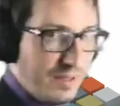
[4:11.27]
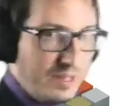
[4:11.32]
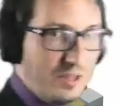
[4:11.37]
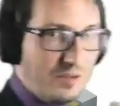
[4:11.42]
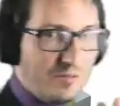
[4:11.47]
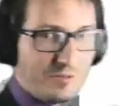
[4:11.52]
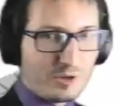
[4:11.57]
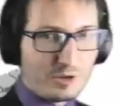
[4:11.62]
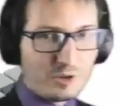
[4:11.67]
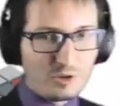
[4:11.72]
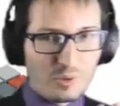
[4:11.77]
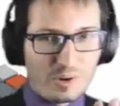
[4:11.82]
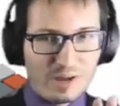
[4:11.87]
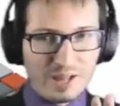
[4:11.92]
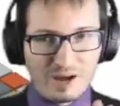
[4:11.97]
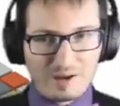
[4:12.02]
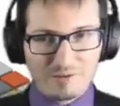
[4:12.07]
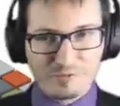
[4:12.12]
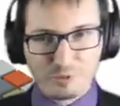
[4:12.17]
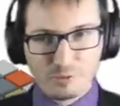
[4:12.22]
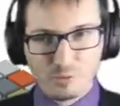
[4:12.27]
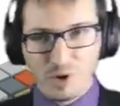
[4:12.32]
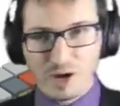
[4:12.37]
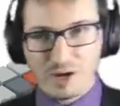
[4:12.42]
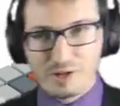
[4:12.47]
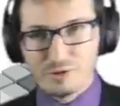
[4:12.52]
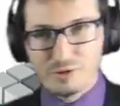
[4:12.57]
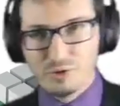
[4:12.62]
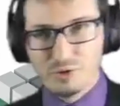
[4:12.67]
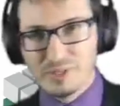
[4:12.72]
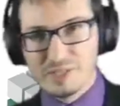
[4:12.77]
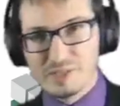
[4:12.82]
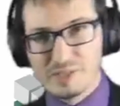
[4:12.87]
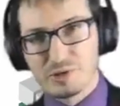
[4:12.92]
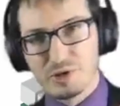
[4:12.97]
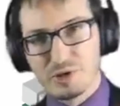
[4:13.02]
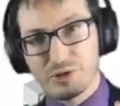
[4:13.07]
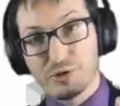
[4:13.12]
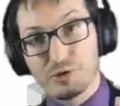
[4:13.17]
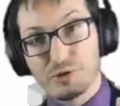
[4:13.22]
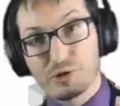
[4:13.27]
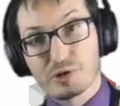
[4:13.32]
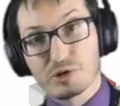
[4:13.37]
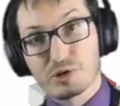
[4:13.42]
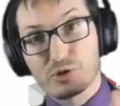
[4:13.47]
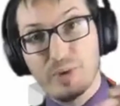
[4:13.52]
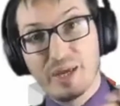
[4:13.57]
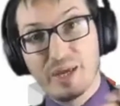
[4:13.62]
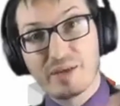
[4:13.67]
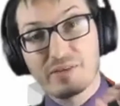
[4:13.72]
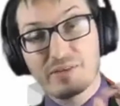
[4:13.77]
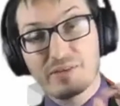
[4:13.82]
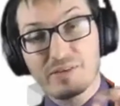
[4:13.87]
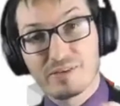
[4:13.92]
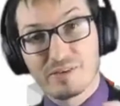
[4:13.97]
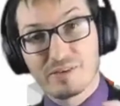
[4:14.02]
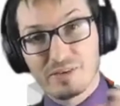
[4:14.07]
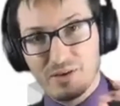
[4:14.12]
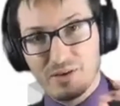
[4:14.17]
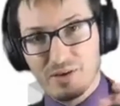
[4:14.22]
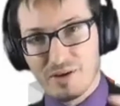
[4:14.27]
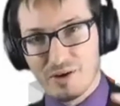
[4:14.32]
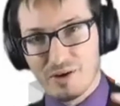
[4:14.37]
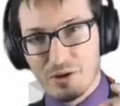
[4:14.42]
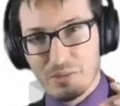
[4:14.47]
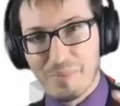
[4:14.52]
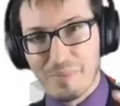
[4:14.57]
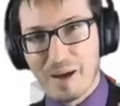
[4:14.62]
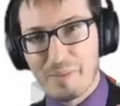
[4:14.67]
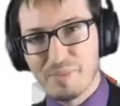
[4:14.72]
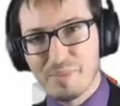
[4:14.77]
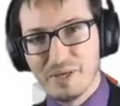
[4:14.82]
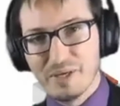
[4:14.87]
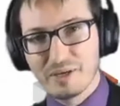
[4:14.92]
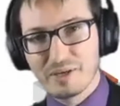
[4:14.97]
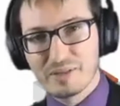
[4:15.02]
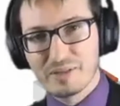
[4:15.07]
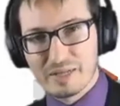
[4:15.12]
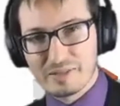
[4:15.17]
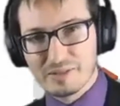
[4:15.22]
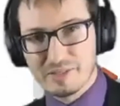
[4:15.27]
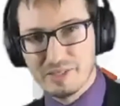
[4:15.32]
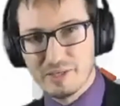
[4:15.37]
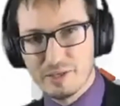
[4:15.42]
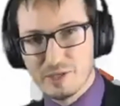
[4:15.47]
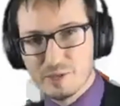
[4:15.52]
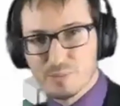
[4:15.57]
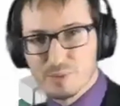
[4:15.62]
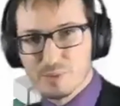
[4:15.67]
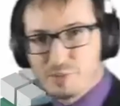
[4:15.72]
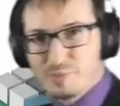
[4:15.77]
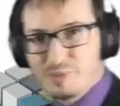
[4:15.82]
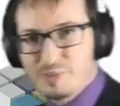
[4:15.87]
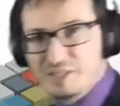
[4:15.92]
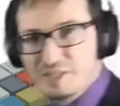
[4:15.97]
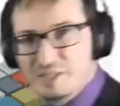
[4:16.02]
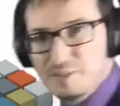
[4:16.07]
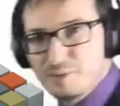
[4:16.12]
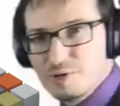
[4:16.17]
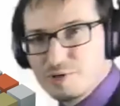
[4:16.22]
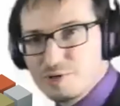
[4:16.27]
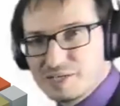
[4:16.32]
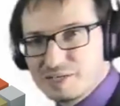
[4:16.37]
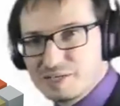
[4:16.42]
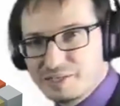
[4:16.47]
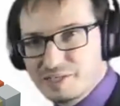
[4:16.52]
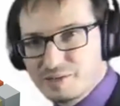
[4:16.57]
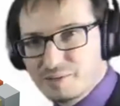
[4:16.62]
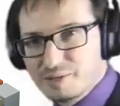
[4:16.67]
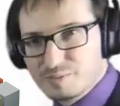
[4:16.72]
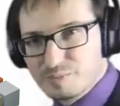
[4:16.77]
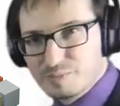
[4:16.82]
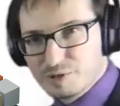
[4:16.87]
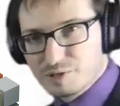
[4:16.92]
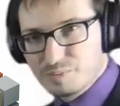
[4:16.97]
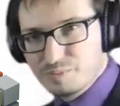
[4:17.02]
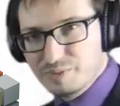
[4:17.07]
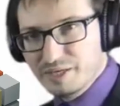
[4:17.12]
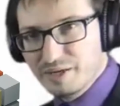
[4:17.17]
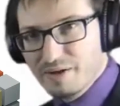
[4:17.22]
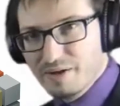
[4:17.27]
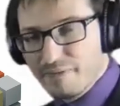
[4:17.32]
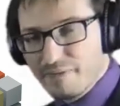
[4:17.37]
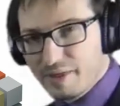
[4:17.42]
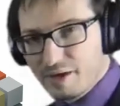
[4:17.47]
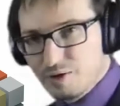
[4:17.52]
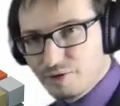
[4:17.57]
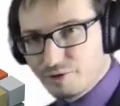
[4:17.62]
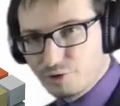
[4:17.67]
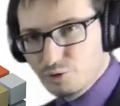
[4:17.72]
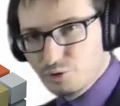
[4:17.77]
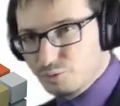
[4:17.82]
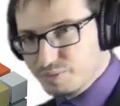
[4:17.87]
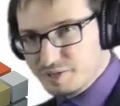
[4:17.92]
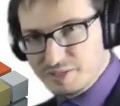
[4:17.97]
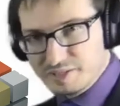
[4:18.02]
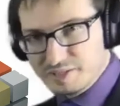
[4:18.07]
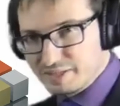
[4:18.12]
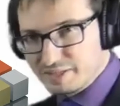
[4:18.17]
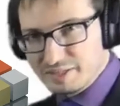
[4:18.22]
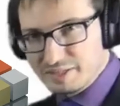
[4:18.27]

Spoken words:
Even though I have to warn you, it's not a strict mapping that here it must be tables and here it must be cubes.